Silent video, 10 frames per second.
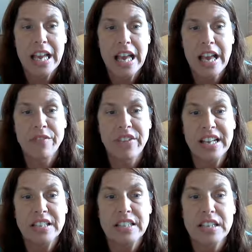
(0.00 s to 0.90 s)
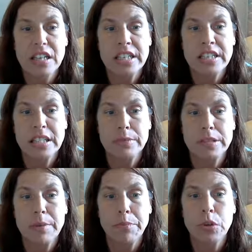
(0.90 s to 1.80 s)
Events in
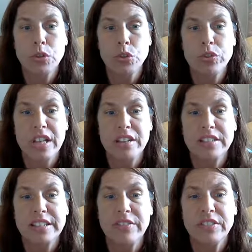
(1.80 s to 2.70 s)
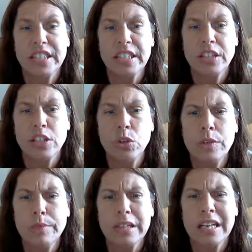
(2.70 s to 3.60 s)
September 2017,
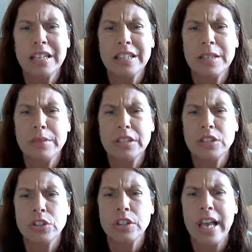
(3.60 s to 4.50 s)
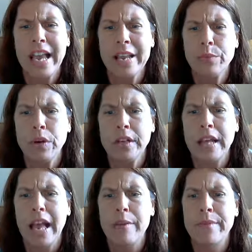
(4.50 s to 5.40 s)
including but not limited to 8-1
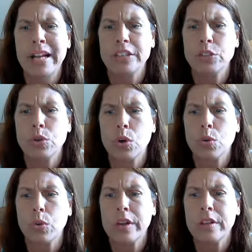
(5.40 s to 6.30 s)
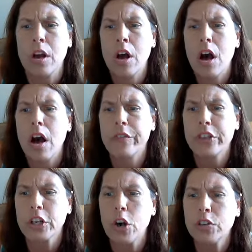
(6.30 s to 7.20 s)
magnitude earthquake off
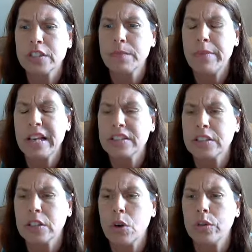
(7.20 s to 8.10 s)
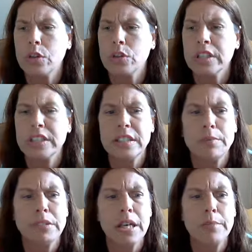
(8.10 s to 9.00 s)
the coast of Mexico in early
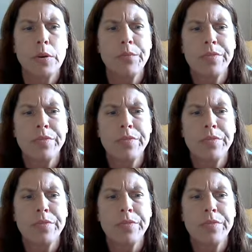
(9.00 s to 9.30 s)
September,